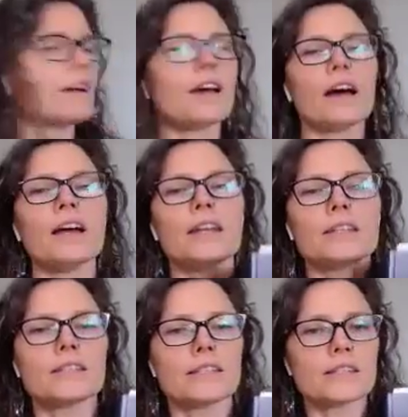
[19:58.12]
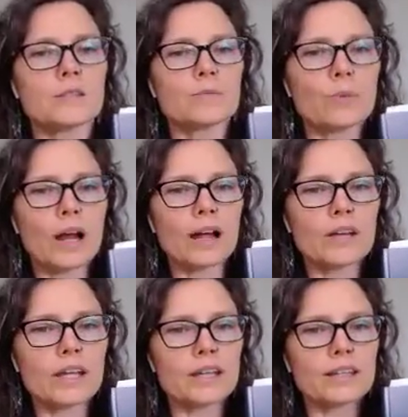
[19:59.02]
and it's the
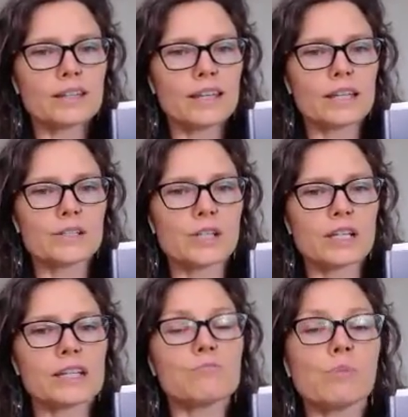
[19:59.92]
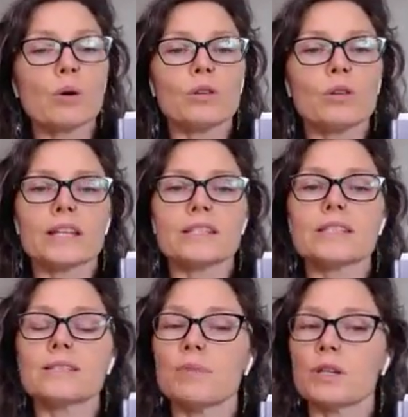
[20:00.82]
Sprouted Kitchen bowl and
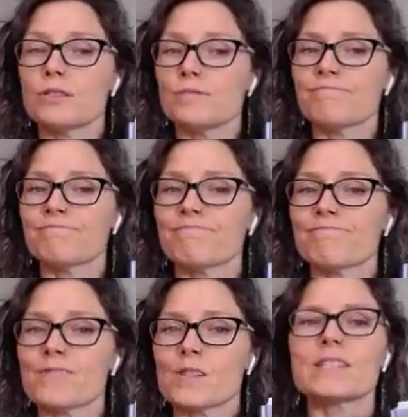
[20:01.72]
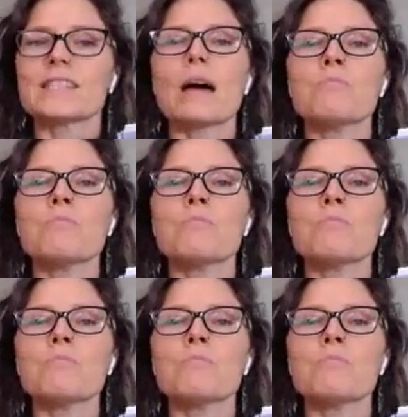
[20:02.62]
spoon. So it's got